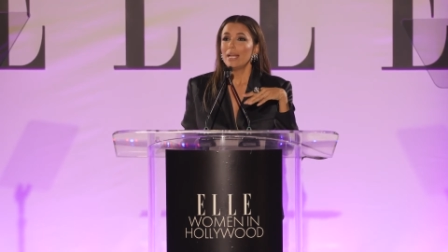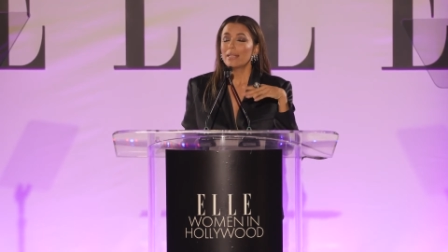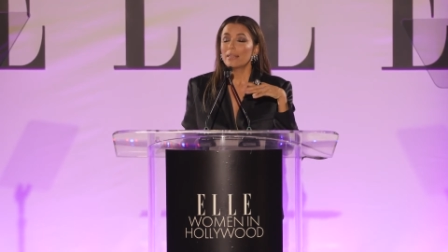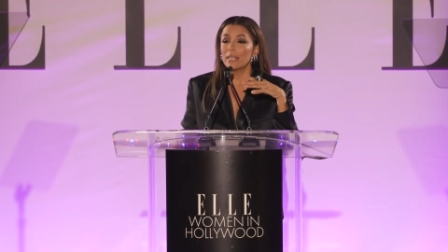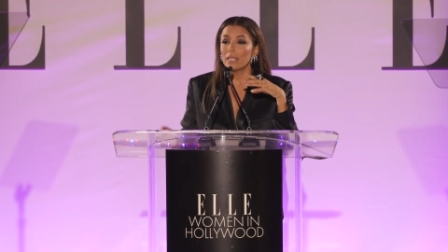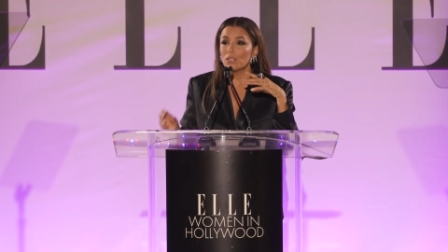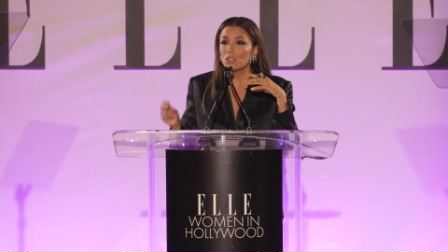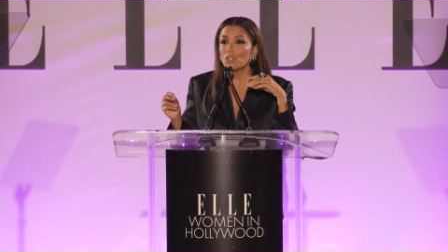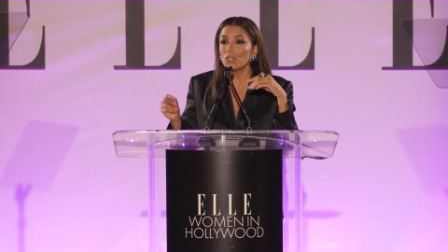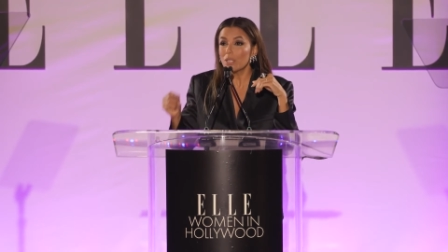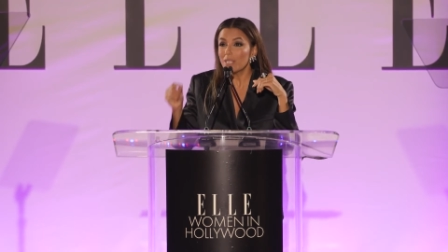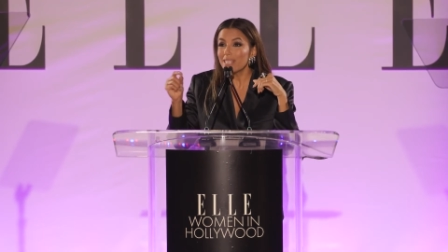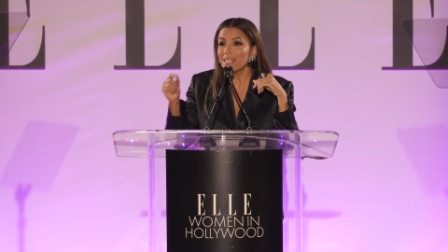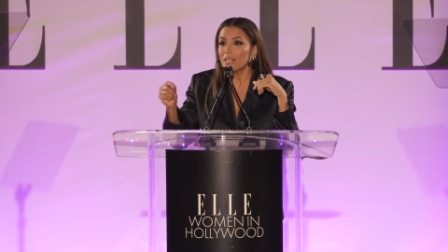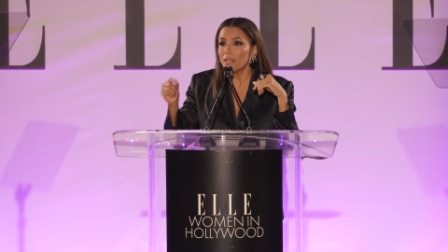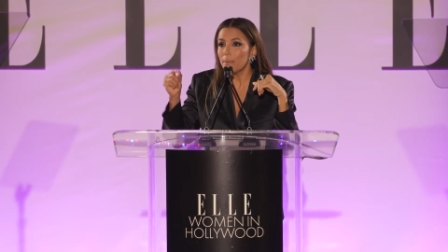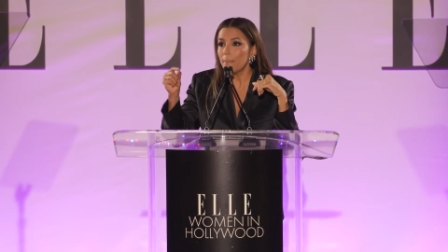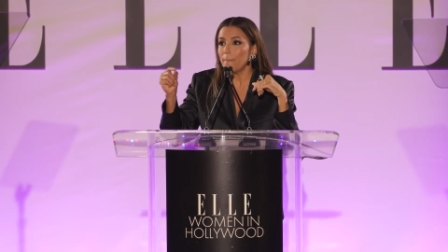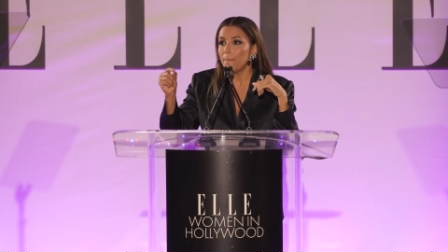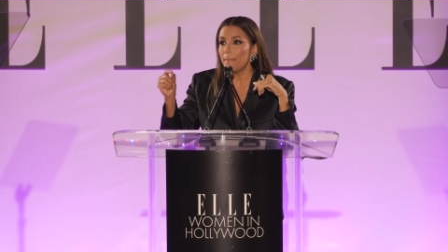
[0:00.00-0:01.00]
that just
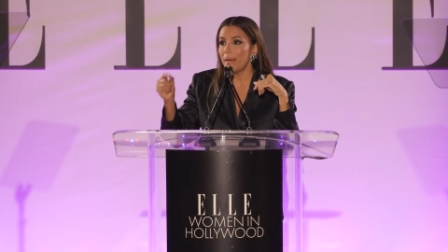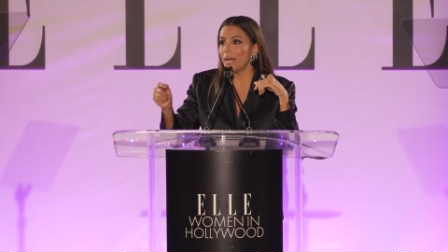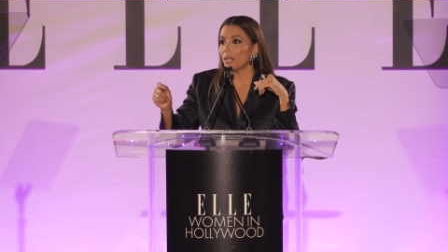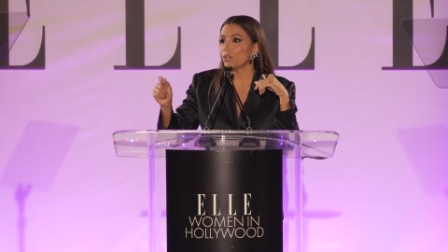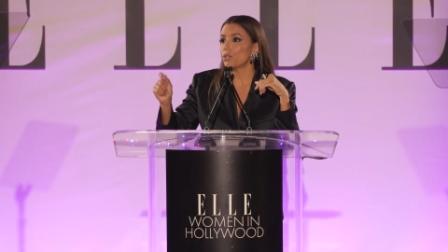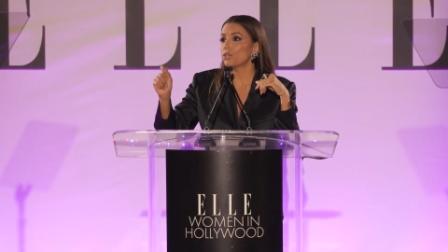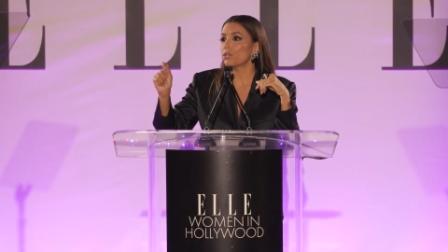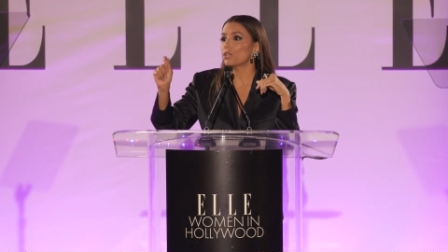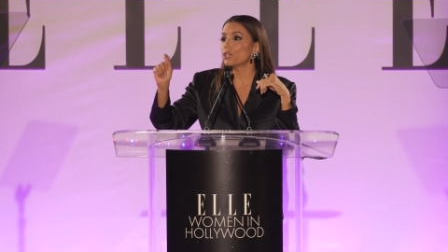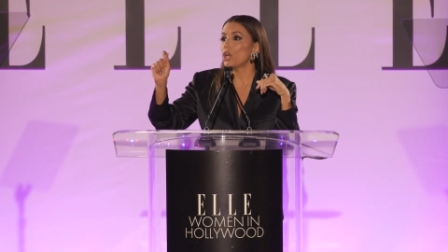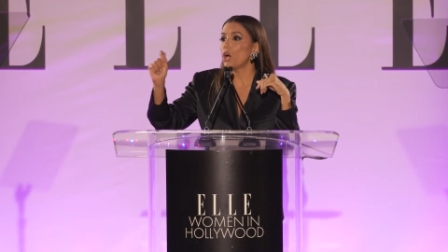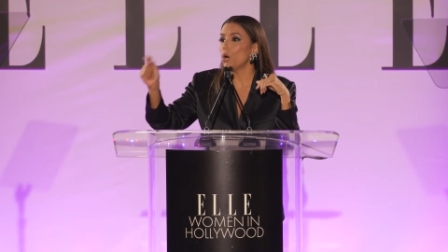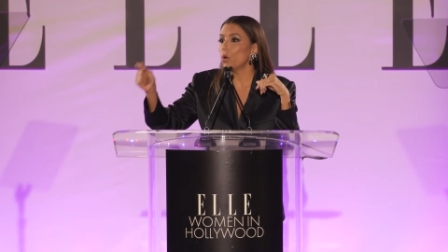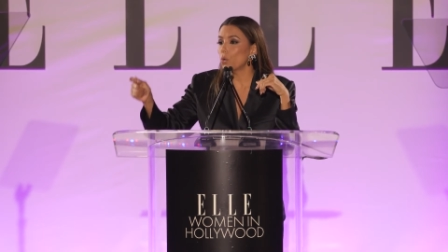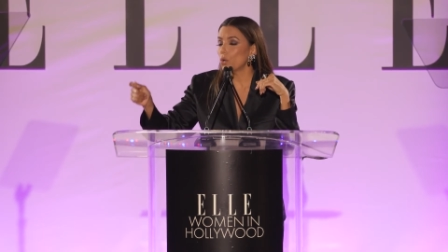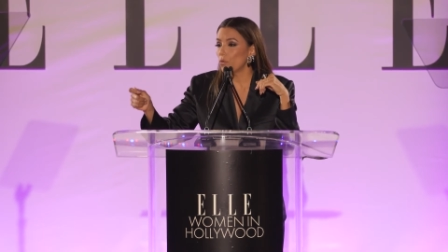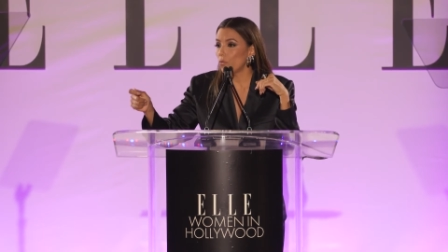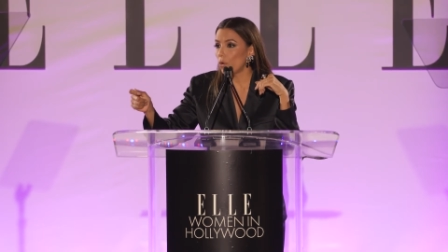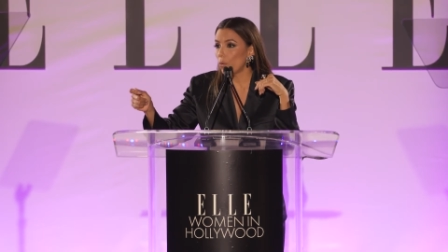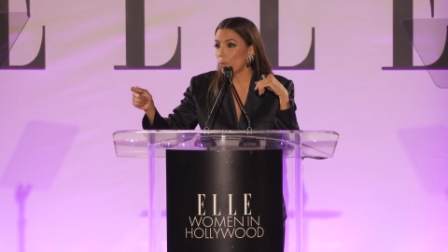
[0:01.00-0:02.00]
didn't match the
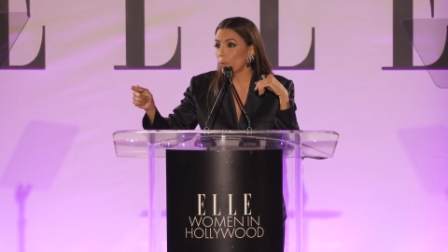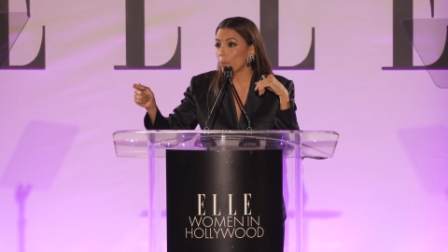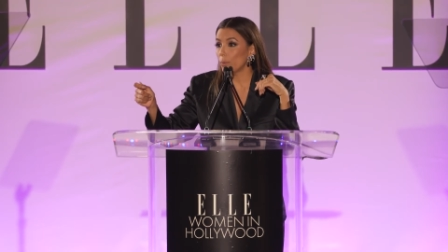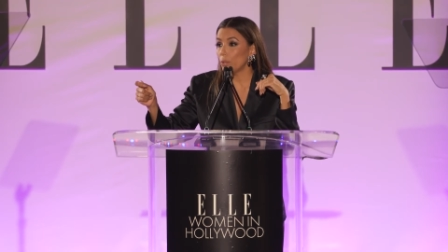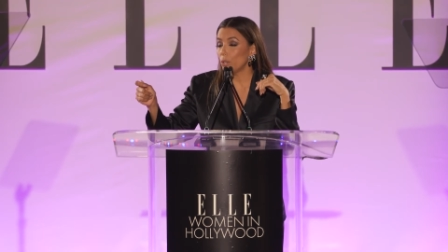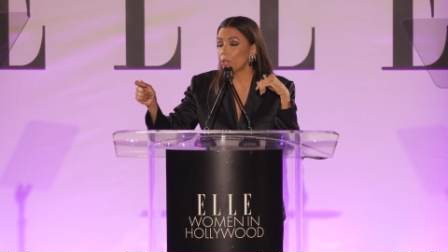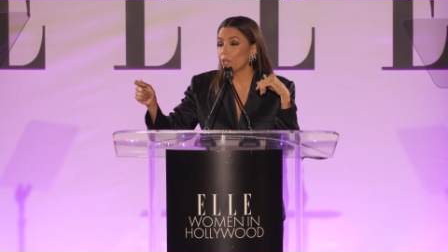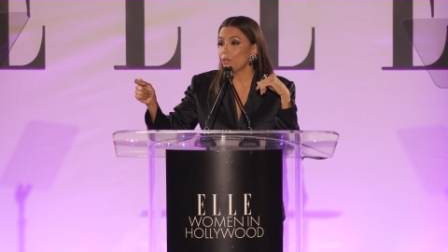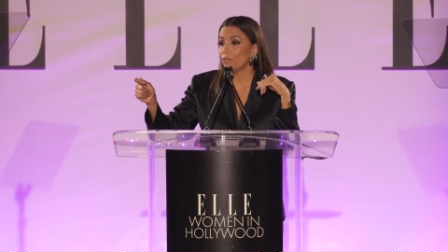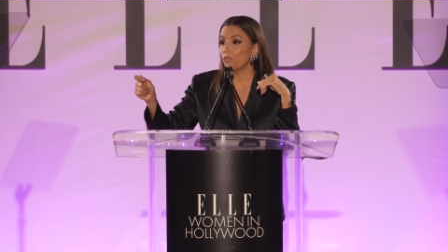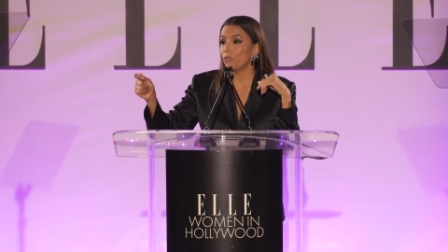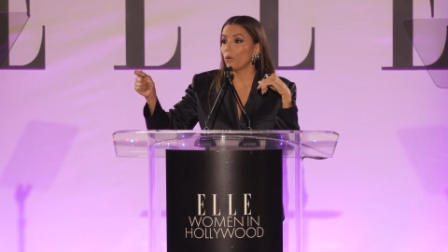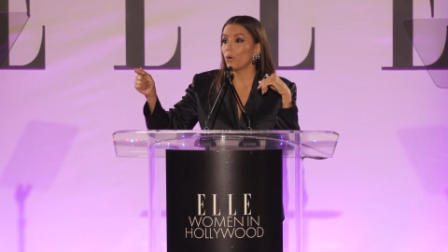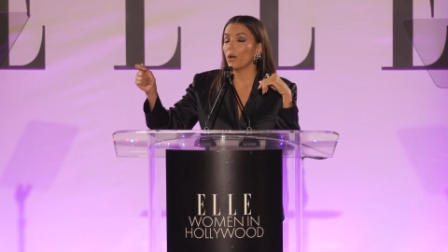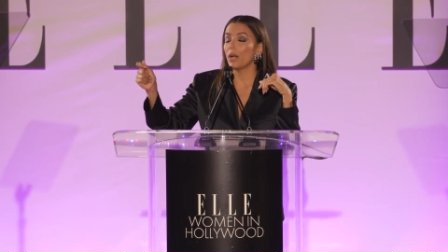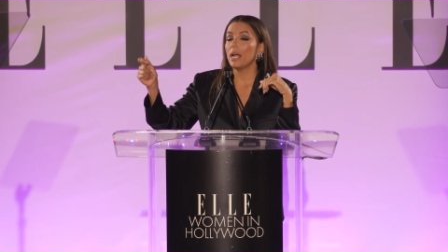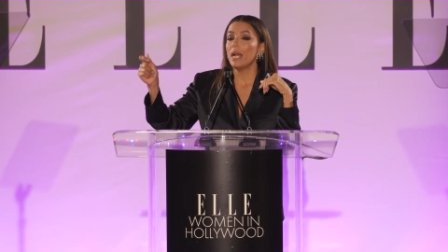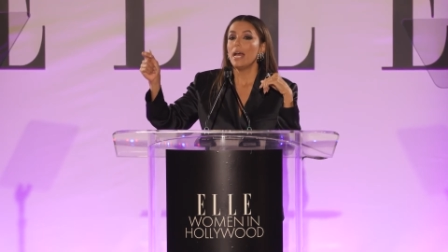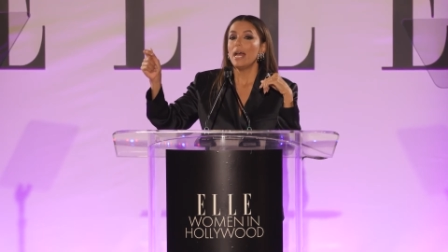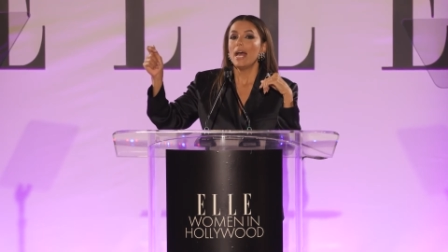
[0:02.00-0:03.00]
tone of what we were looking
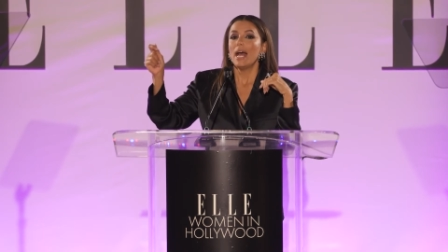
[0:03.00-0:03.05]
for.